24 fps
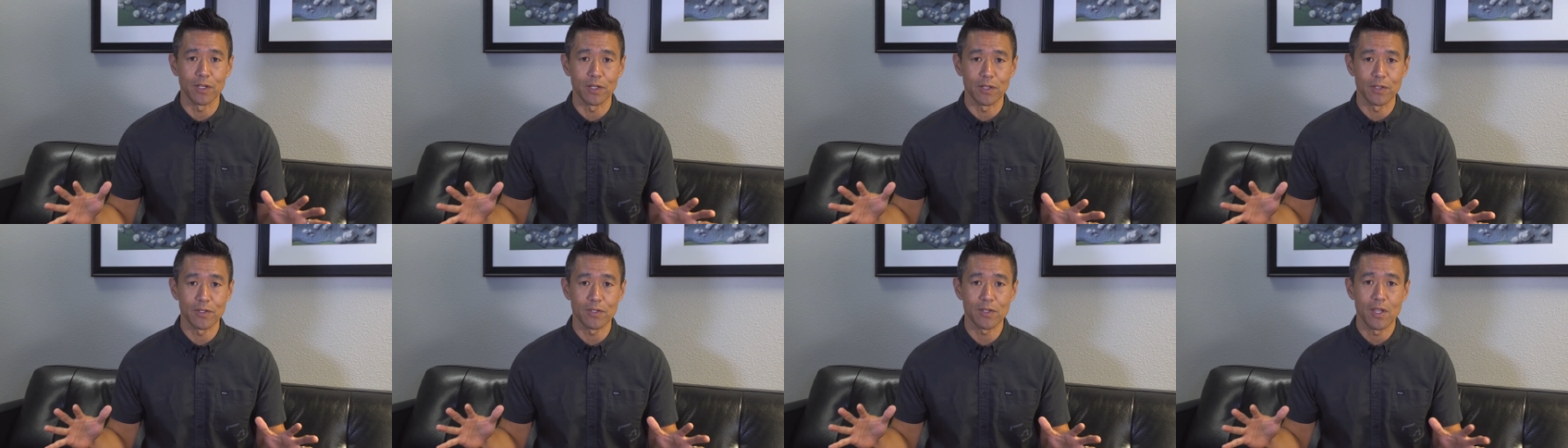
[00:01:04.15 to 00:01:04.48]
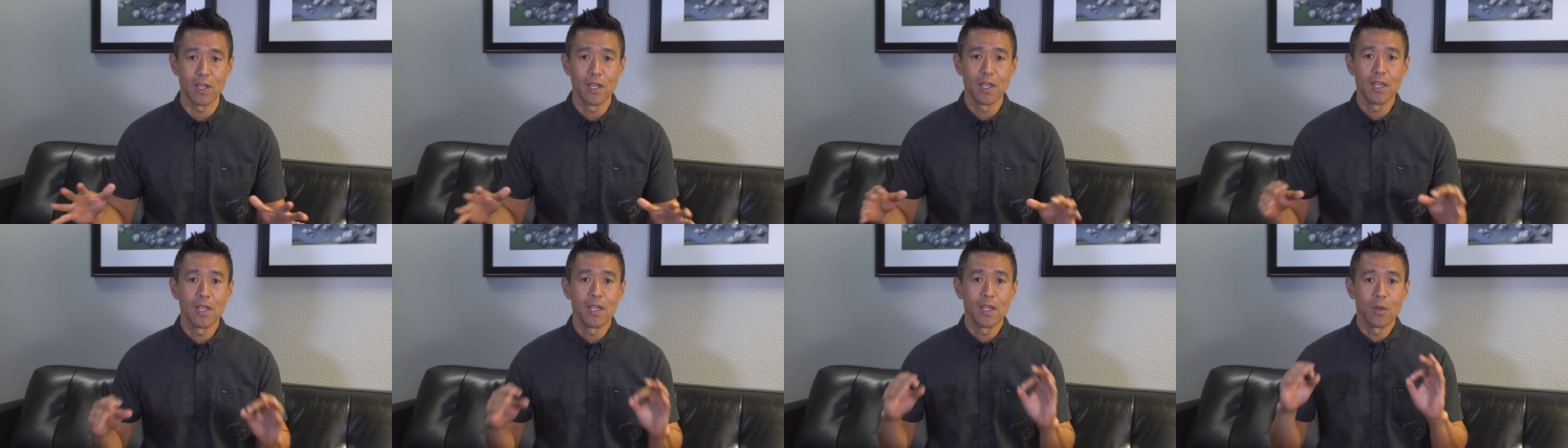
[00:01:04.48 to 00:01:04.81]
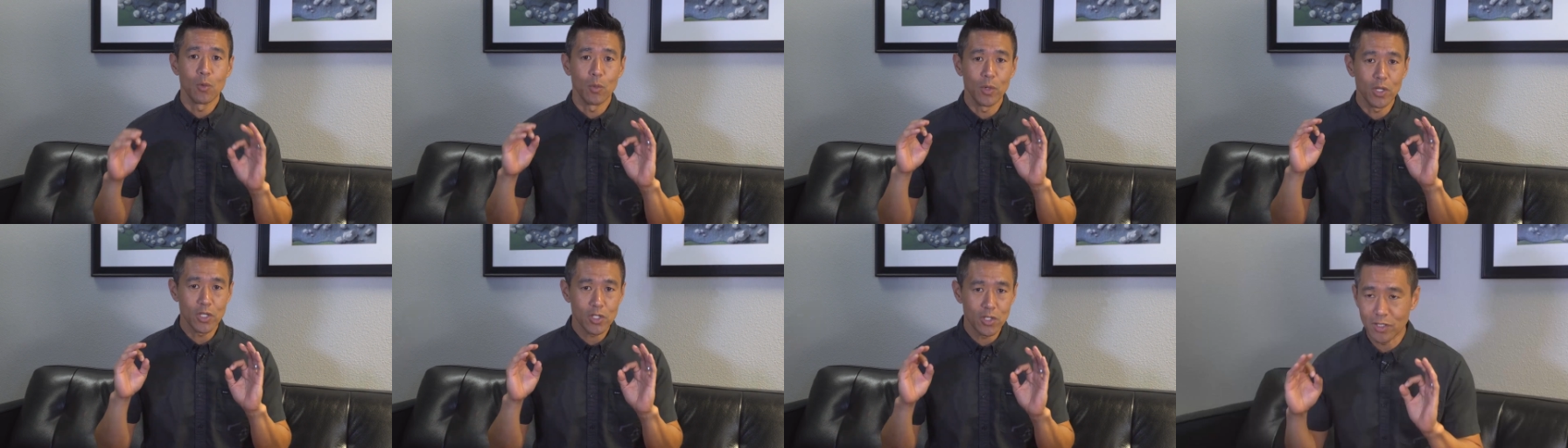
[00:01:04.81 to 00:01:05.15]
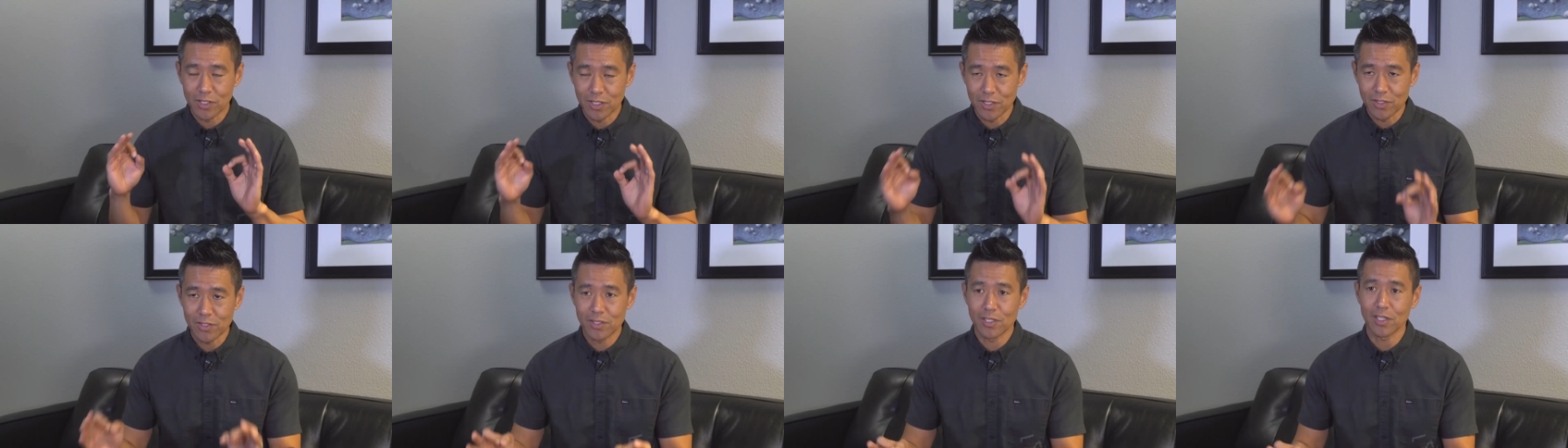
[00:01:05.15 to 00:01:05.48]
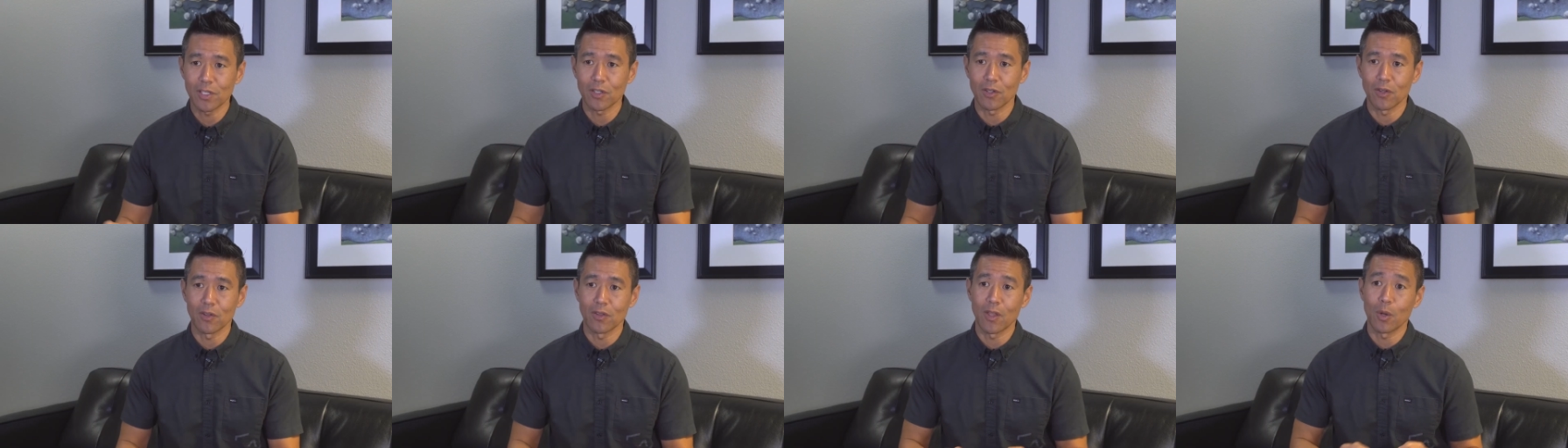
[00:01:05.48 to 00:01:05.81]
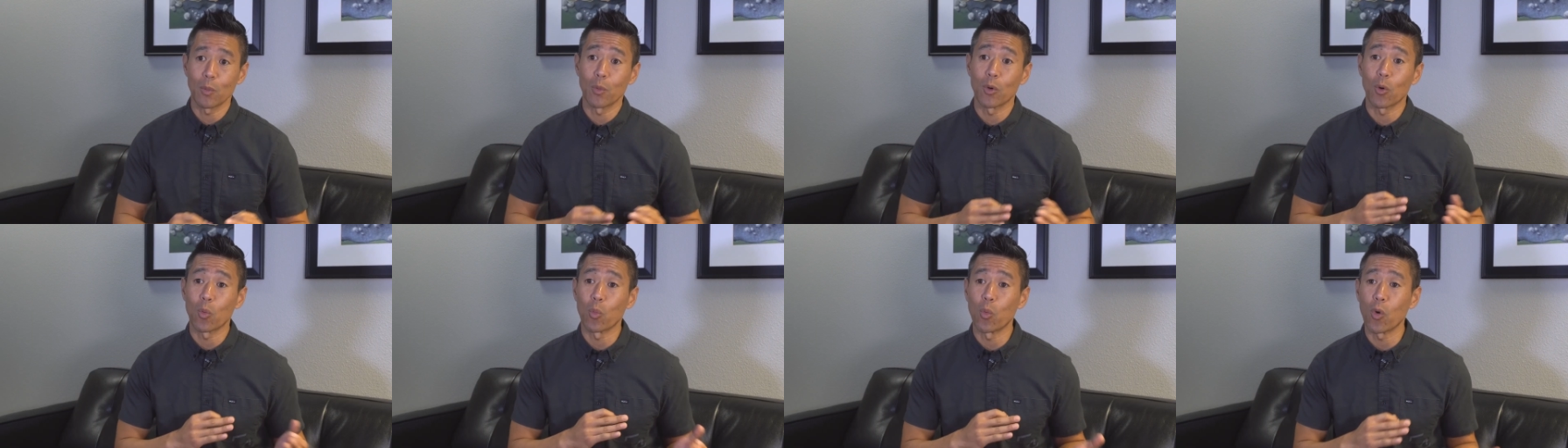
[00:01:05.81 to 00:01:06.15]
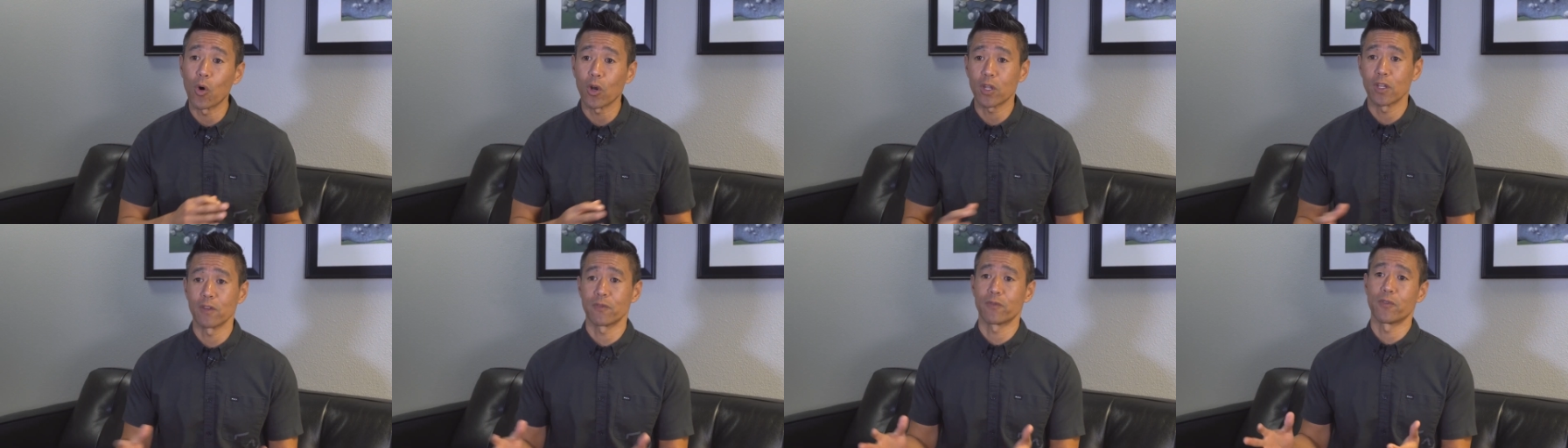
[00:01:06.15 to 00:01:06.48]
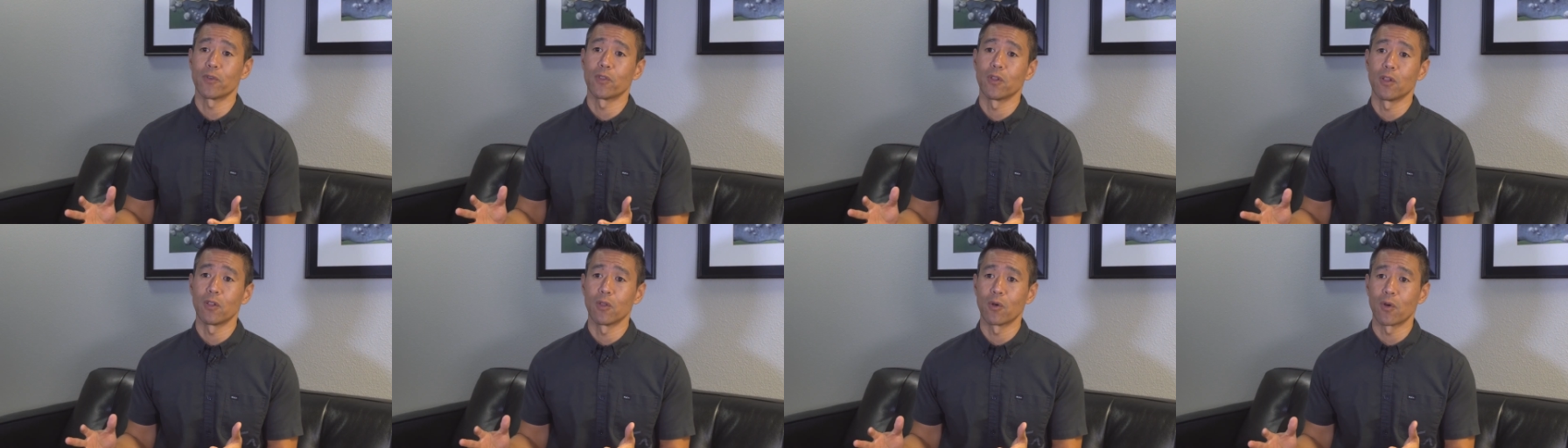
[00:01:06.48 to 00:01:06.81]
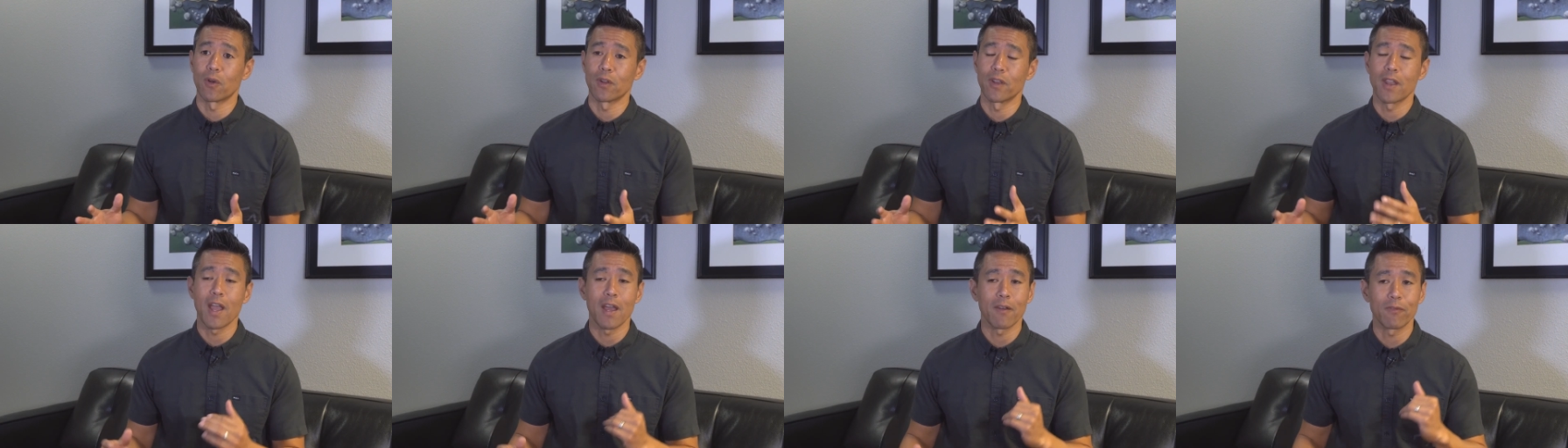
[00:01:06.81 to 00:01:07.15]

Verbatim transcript: it is, we should consider that we're working for the Lord,